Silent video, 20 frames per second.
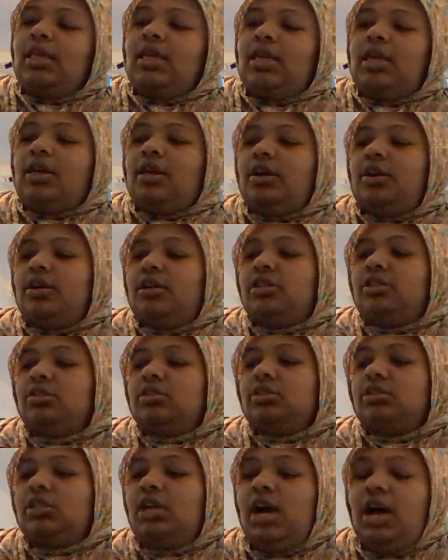He
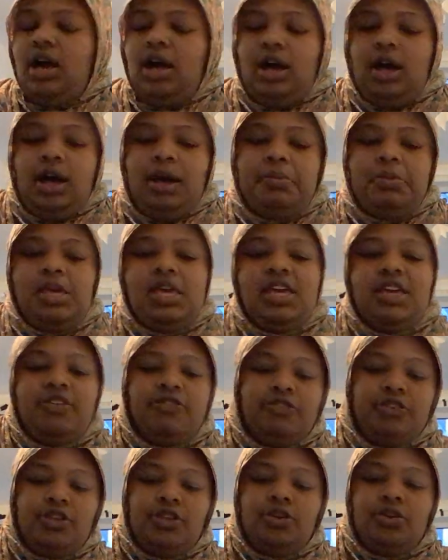goes, nah, I'm here
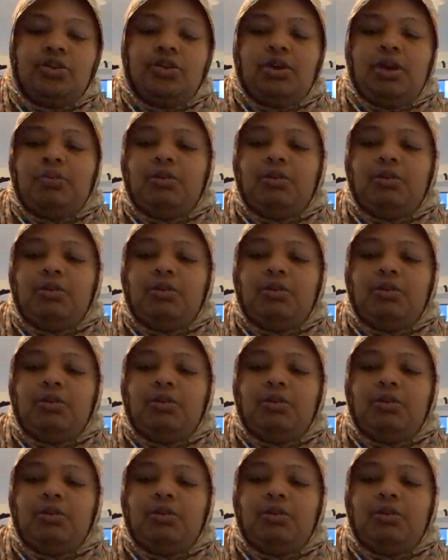for you.